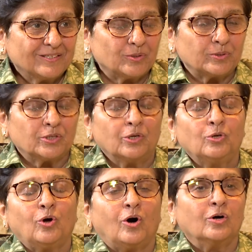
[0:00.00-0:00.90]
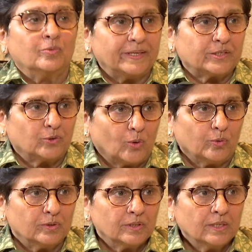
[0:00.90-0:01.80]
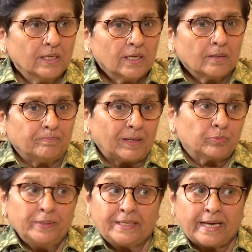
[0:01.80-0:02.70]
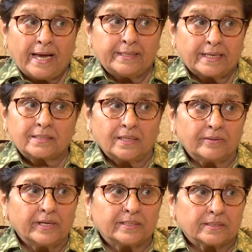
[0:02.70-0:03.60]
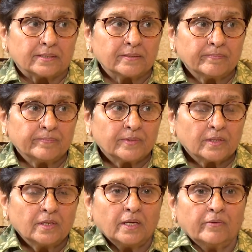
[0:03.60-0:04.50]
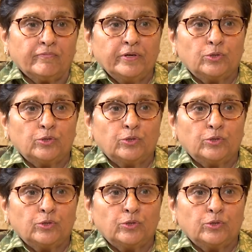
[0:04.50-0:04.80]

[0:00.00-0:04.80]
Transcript: So it's a long way to go. But we can accelerate it if we